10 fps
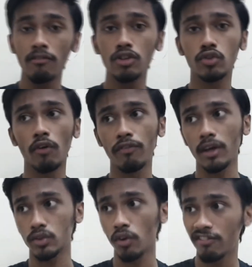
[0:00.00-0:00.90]
with
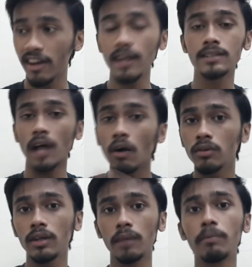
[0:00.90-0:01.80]
Sophia. Sophia is
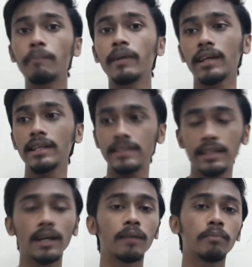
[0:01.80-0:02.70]
out there. People can
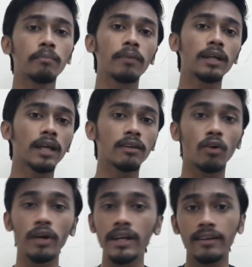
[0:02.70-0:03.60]
see her. People can
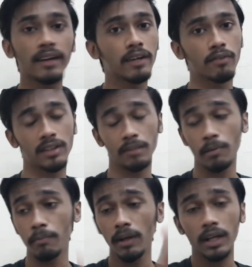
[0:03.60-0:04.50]
interact with her.
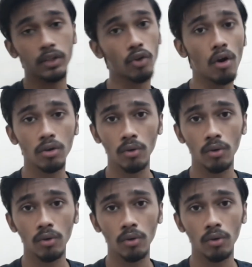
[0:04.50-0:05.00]
People can talk to